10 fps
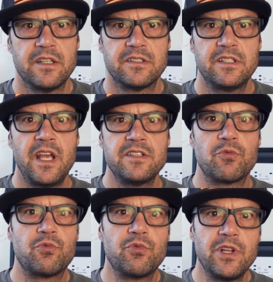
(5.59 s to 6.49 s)
Today's a
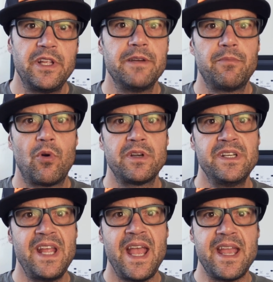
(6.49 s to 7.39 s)
really
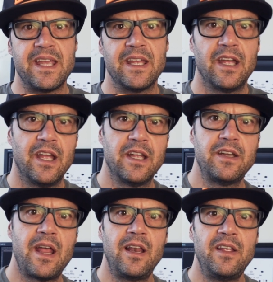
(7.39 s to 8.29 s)
important day.
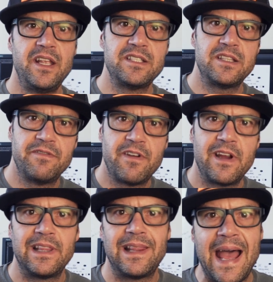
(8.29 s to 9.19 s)
Not only is it the
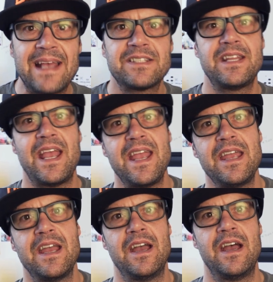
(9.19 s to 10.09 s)
very last
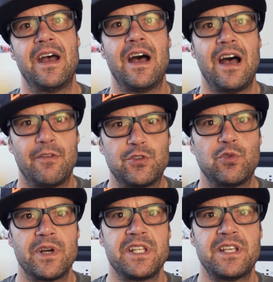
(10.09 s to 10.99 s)
day of
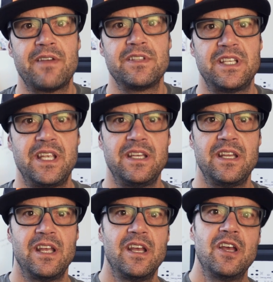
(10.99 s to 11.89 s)

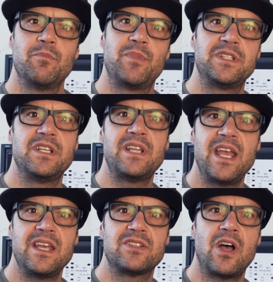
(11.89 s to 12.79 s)
2017, but
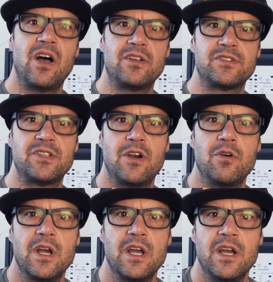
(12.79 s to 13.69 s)
today is
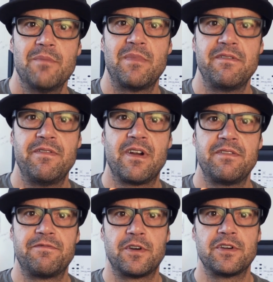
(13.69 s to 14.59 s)
also my very
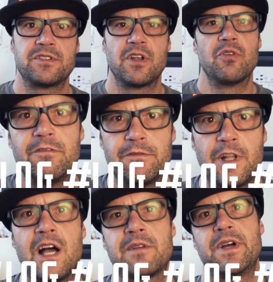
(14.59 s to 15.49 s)
first
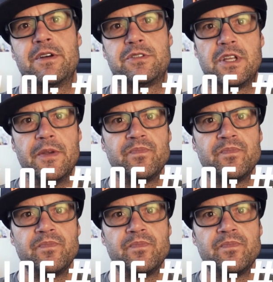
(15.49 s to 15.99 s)
vlog post.